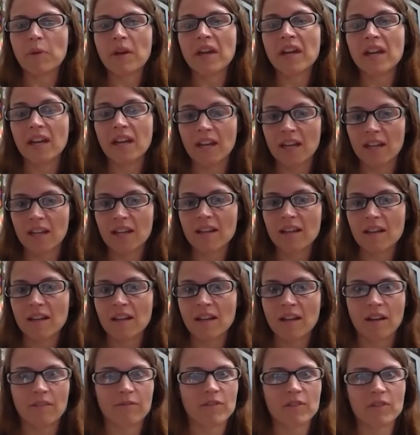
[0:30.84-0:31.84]
pig,
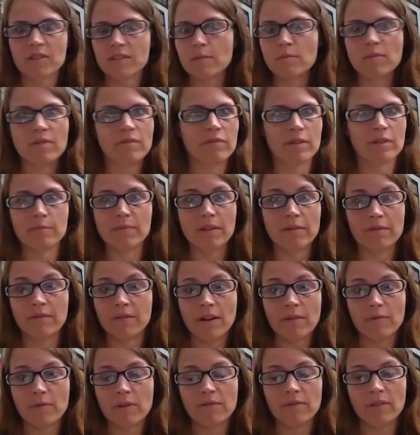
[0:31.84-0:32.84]
and for some of them, they've
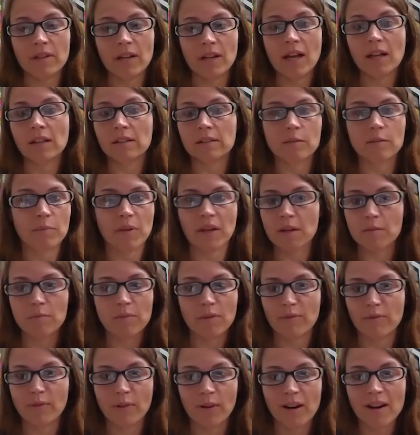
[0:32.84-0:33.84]
never even held a pig
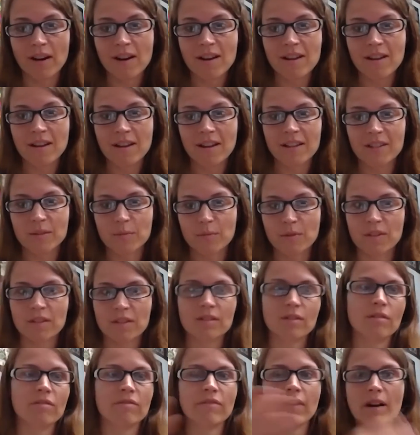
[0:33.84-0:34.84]
before because we're
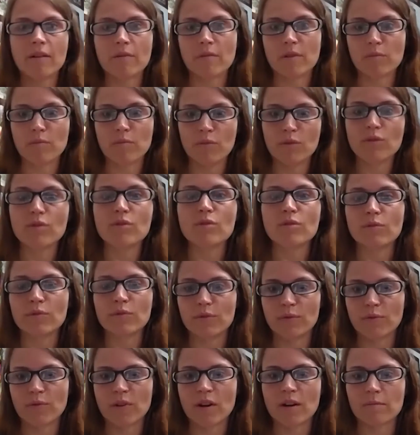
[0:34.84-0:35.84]
so far
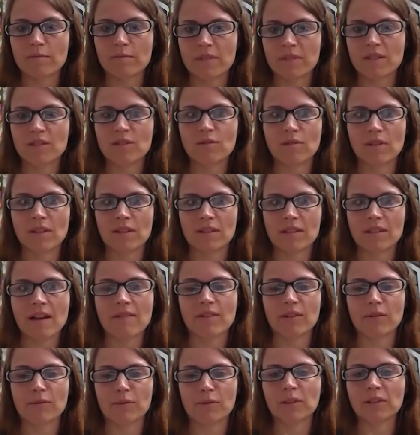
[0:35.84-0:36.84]
removed from students
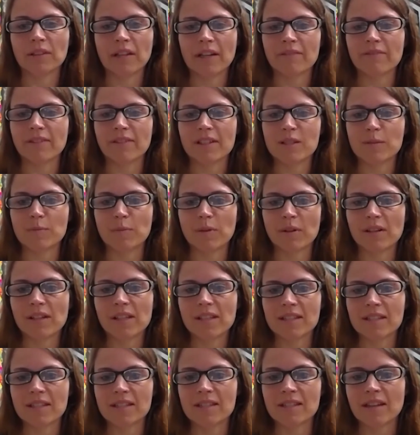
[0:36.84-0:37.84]
having real life
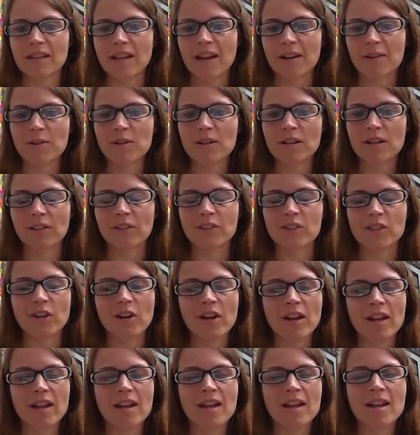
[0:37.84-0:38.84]
experiences in agriculture.
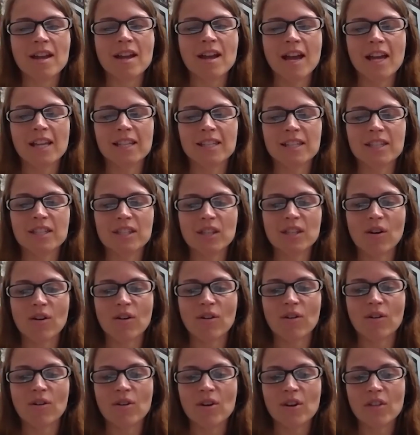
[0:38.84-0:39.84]
And
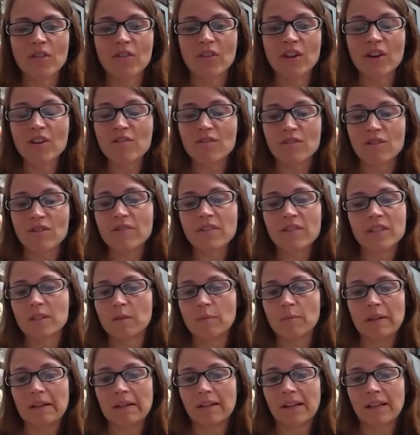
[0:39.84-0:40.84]
so they're nervous
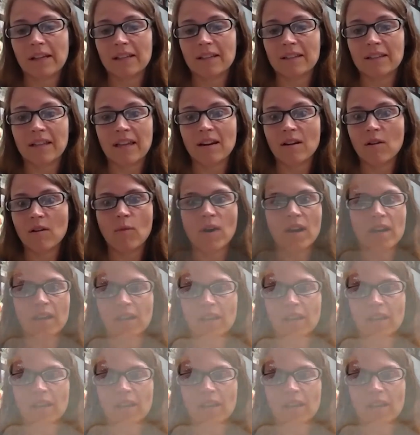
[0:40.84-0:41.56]
about it. They don't want to